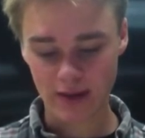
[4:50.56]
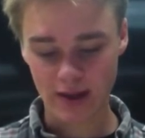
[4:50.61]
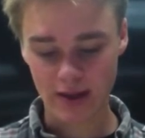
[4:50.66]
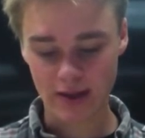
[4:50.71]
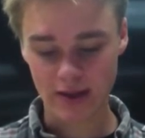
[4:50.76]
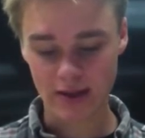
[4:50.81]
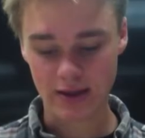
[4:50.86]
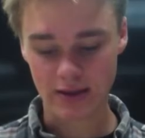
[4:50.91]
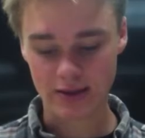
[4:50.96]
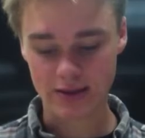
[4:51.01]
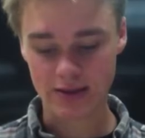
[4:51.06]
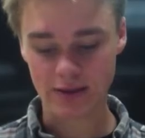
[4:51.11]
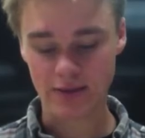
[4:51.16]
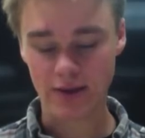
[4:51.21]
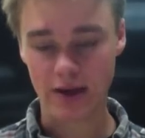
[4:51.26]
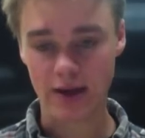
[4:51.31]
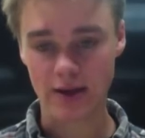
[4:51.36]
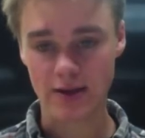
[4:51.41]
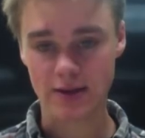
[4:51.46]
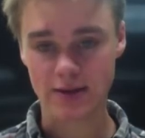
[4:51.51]
He also
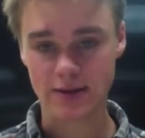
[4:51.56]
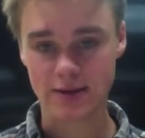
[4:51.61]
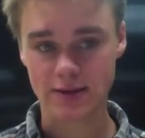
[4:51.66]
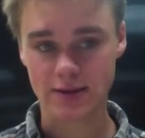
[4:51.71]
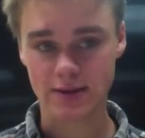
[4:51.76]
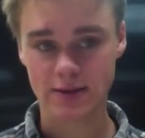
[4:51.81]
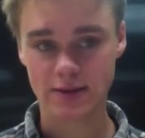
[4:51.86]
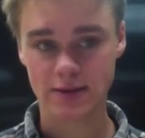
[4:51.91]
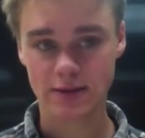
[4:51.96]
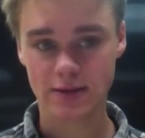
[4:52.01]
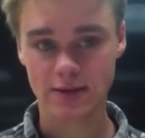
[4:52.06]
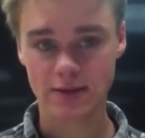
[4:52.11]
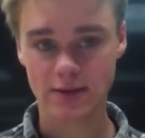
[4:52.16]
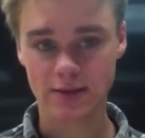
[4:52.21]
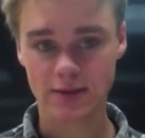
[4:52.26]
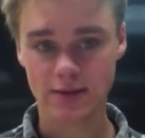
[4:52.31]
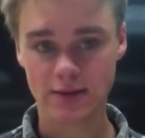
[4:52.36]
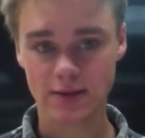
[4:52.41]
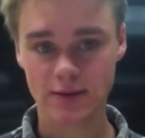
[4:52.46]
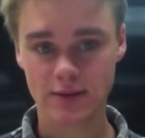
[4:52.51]
has
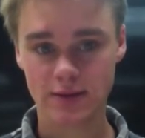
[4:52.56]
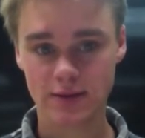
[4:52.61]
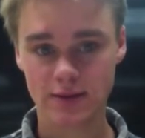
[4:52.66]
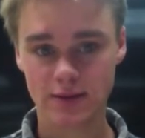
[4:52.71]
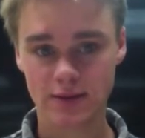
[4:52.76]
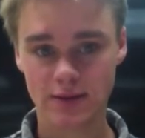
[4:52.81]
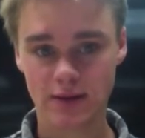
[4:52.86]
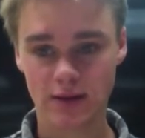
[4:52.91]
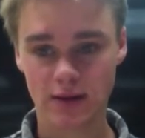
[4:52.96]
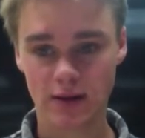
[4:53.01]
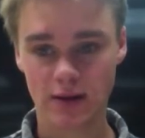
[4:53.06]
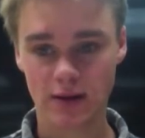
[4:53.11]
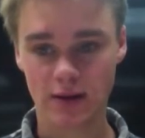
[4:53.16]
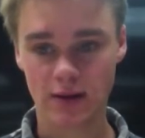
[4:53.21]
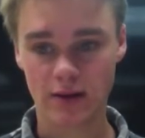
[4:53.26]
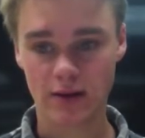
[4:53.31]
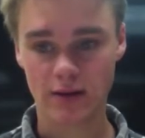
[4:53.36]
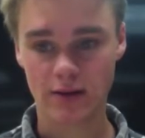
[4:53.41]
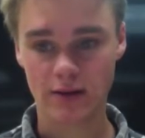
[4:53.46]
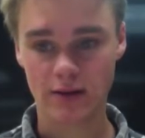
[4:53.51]

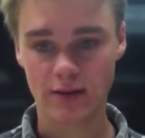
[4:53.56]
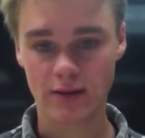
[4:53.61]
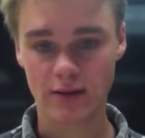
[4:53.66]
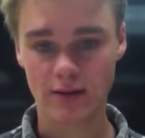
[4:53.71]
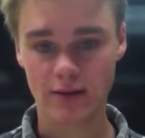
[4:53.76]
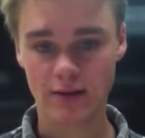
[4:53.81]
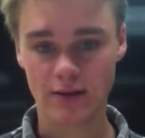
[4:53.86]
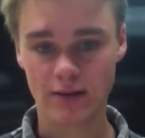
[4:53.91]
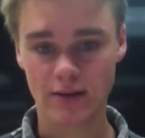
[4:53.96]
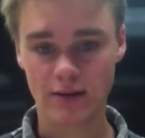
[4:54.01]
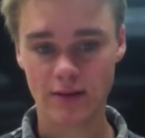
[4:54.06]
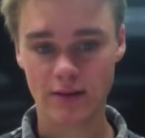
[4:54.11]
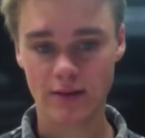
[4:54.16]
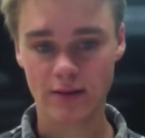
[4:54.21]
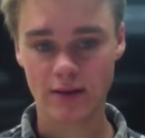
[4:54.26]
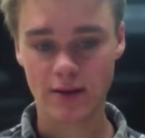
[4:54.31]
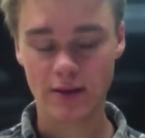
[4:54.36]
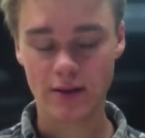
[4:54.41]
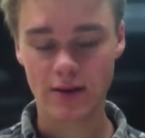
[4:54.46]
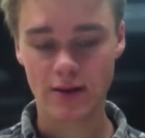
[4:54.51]
a
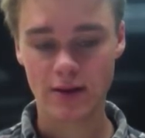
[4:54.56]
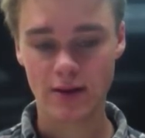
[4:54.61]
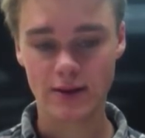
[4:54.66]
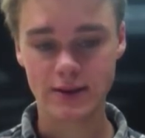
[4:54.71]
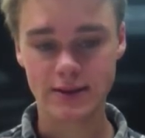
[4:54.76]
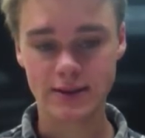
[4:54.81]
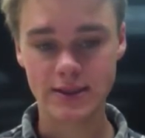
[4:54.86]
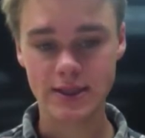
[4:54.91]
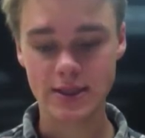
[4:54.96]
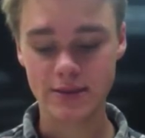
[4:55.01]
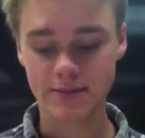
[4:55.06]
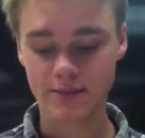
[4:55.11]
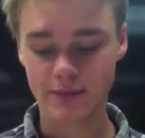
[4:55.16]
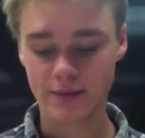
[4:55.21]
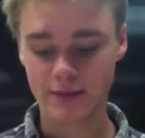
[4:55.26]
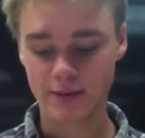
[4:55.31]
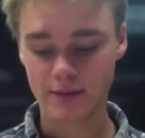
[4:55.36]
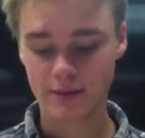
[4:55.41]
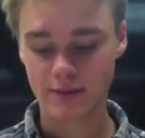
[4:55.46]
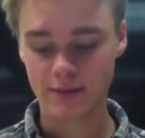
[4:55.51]
deep
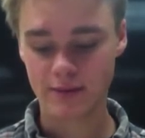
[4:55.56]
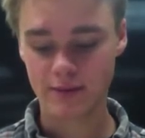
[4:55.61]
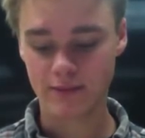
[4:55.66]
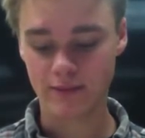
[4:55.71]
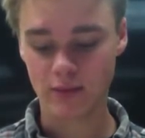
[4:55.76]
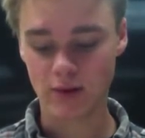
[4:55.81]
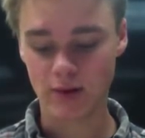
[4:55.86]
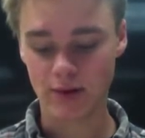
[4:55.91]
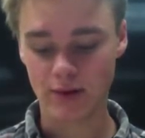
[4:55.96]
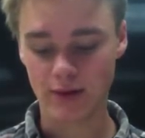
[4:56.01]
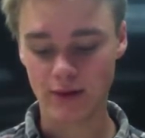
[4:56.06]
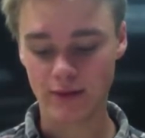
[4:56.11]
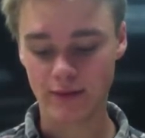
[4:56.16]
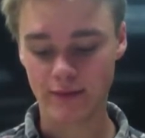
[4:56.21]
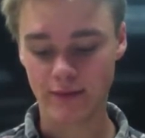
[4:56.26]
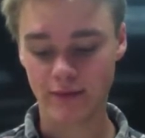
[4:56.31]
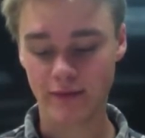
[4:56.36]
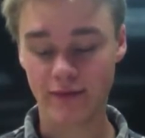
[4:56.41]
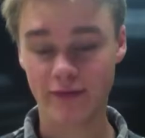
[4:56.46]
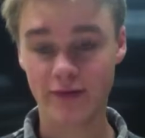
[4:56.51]
moral of
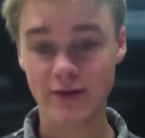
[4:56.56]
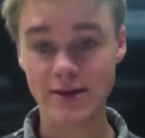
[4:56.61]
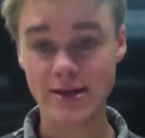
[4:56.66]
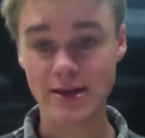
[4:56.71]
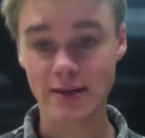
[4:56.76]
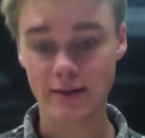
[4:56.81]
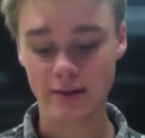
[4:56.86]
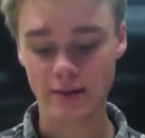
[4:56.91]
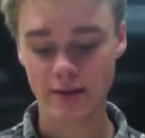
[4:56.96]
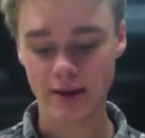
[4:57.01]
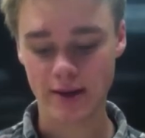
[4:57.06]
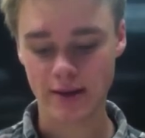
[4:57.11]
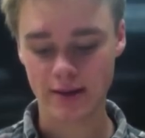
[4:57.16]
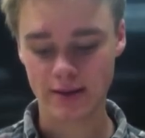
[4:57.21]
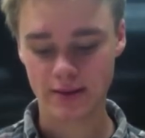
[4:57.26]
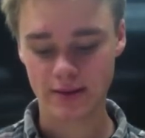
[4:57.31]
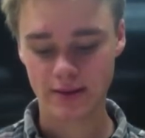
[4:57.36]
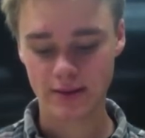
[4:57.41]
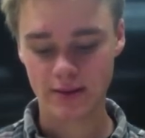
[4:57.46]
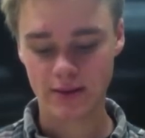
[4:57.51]
the free internet,
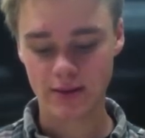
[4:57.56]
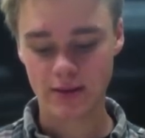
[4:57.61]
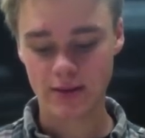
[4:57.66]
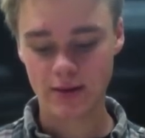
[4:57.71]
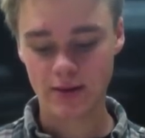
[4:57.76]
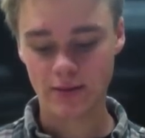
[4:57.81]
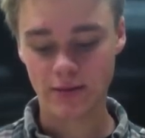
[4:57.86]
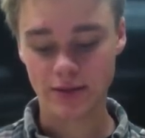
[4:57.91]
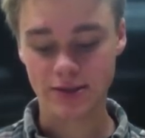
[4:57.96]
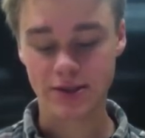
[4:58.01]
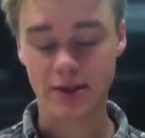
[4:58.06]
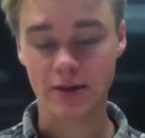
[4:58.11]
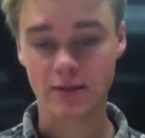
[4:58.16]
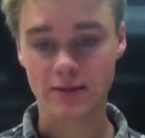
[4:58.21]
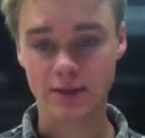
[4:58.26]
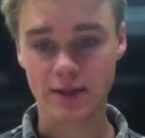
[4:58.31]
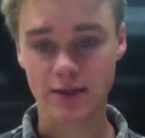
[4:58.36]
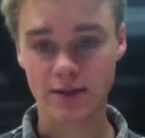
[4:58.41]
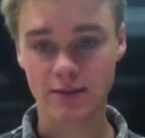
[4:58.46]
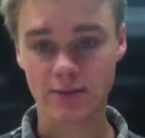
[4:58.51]
which
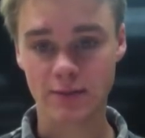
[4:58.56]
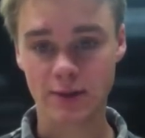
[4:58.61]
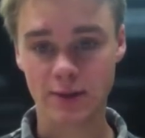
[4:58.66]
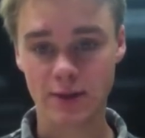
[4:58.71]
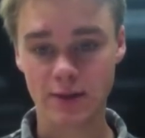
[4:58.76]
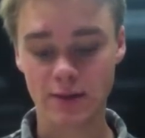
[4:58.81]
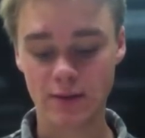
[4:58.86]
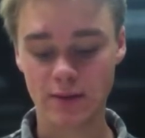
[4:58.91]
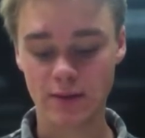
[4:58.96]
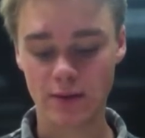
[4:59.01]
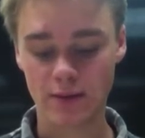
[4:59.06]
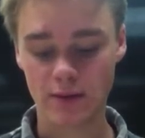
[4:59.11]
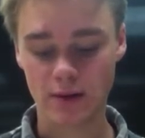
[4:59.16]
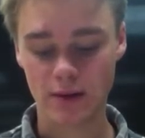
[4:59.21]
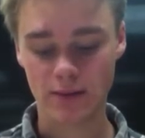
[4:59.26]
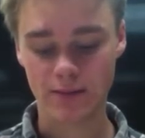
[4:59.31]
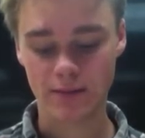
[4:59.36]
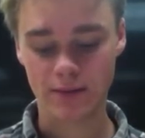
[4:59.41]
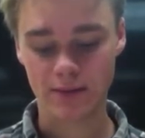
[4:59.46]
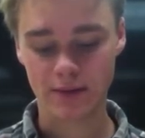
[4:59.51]
helped him when he grew
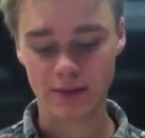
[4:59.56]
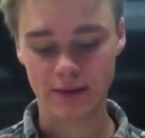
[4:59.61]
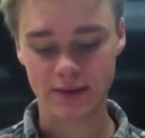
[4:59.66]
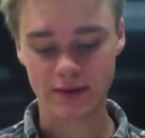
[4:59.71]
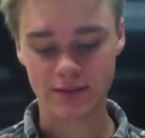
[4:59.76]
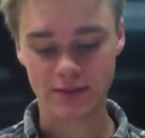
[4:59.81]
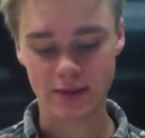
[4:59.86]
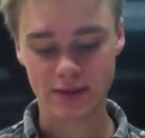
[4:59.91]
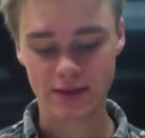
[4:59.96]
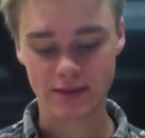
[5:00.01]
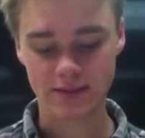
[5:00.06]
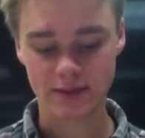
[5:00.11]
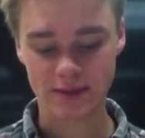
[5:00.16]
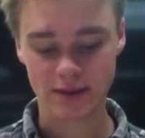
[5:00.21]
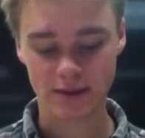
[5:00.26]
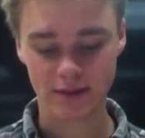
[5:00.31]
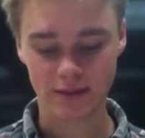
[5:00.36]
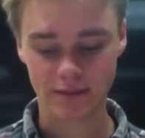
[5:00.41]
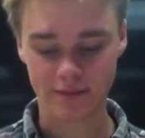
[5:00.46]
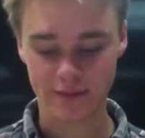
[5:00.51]
up express
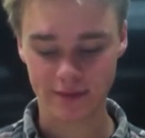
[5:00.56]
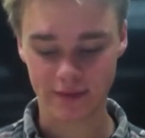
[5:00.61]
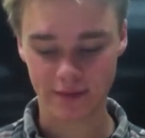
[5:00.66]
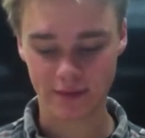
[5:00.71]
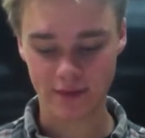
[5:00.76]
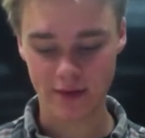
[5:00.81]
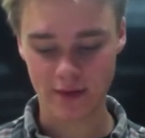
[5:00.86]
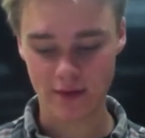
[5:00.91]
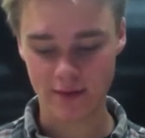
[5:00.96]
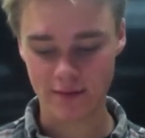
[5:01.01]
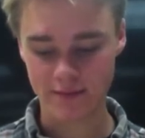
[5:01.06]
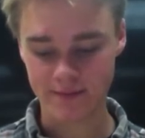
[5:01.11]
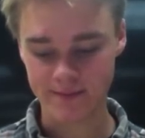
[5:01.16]
himself and grow.